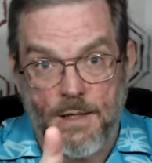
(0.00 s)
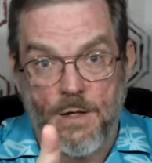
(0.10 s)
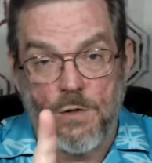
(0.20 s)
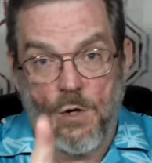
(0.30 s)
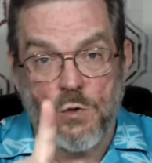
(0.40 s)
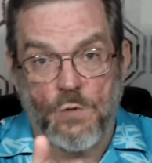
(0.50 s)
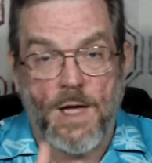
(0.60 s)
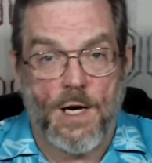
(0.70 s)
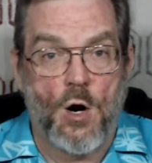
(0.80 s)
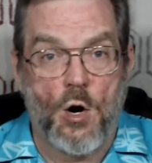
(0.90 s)
those who've had a
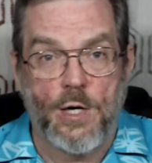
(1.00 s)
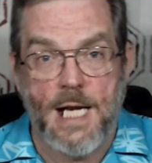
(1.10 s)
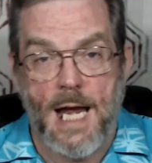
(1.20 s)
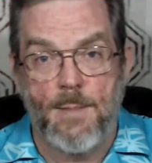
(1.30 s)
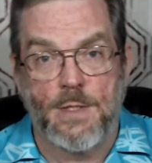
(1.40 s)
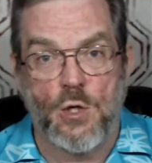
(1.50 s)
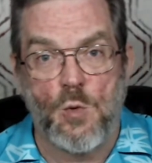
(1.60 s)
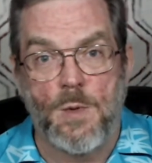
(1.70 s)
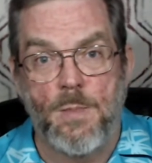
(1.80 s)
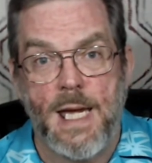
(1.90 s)
hard time as a human
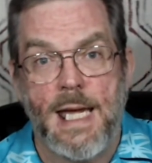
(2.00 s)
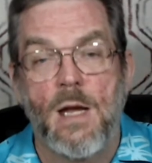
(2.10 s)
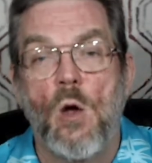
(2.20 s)
being,